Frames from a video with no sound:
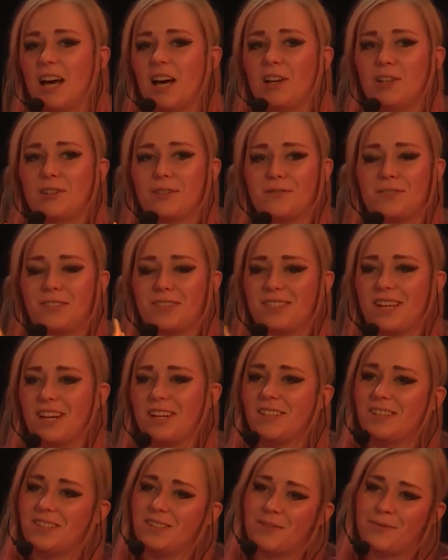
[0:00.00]
lot of
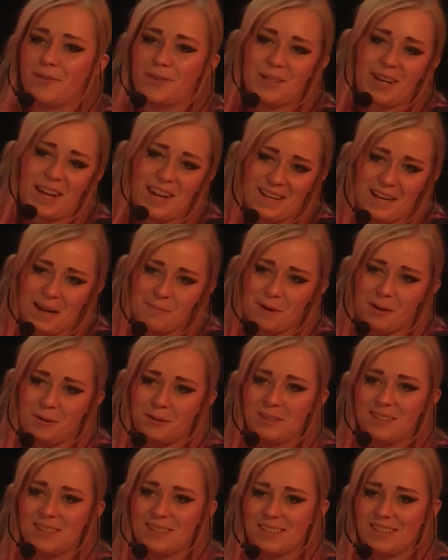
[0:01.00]
designers forget
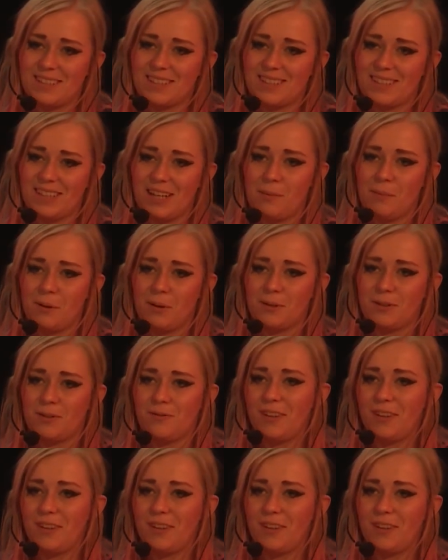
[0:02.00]
about